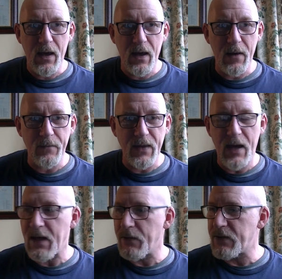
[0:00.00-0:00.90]

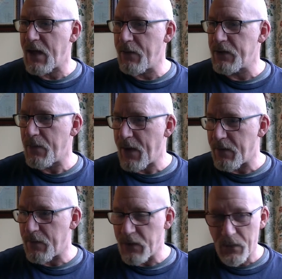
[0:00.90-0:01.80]
and it was
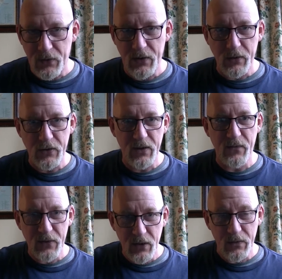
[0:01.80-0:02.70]
about the production
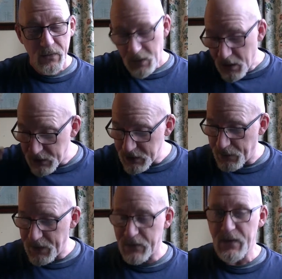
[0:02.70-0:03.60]
of her
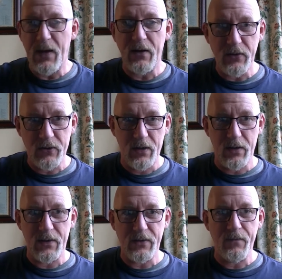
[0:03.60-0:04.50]
topic was about
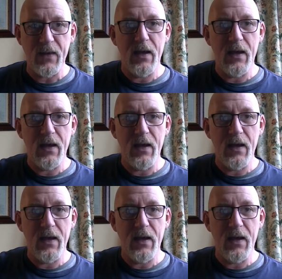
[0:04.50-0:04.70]
journalism.